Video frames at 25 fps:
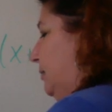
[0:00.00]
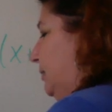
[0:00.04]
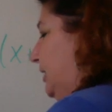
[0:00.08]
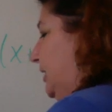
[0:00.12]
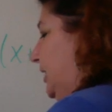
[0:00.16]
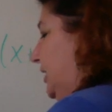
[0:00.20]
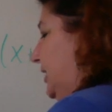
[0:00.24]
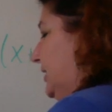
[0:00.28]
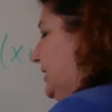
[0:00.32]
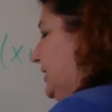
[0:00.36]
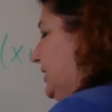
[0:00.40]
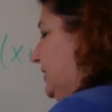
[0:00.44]

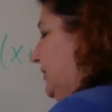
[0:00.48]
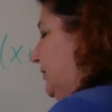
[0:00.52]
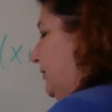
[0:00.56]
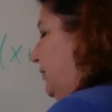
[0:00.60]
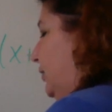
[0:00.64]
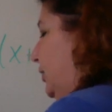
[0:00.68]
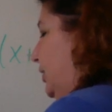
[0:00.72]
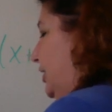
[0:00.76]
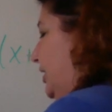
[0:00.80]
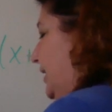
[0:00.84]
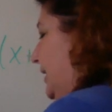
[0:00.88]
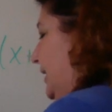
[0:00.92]
plus
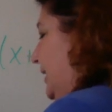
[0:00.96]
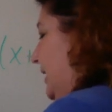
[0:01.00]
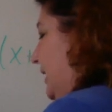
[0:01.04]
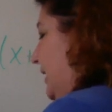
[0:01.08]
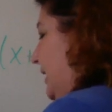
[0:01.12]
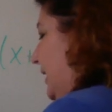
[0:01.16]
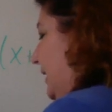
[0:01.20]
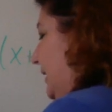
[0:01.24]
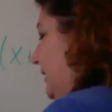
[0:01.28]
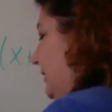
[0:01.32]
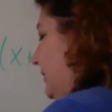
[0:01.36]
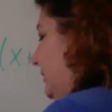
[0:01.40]

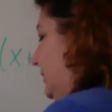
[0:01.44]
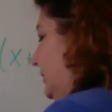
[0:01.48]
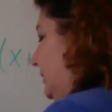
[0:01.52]
49.